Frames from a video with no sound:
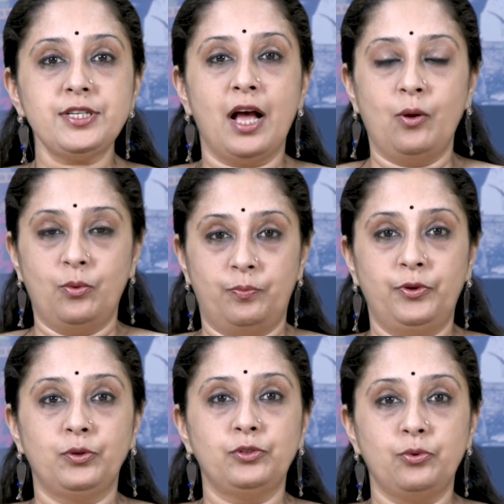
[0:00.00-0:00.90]
how
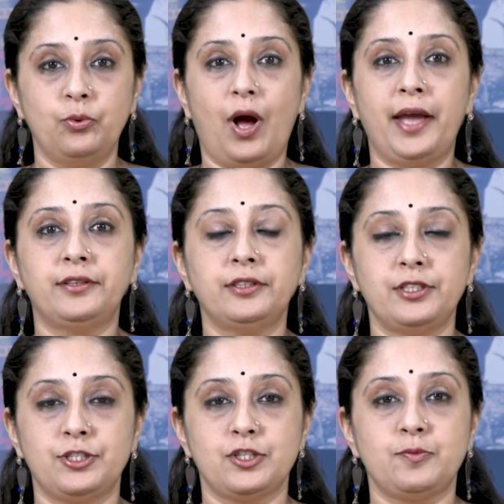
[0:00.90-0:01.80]
through either the
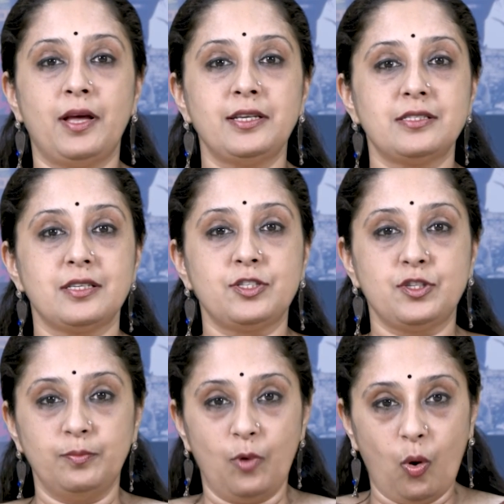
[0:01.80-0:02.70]
Jajmani
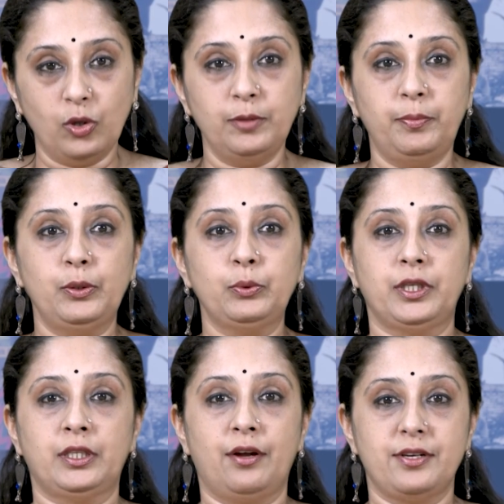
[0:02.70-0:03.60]
system or the
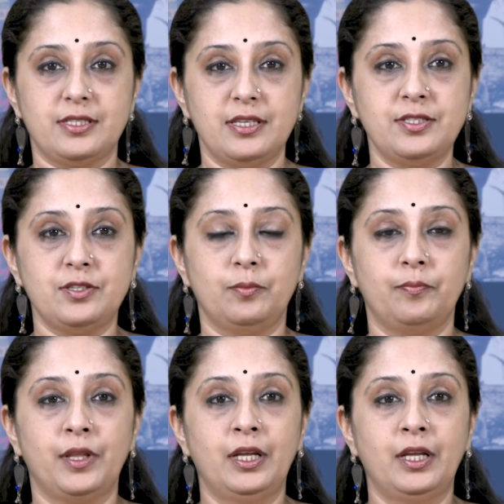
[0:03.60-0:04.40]
Balutedari system,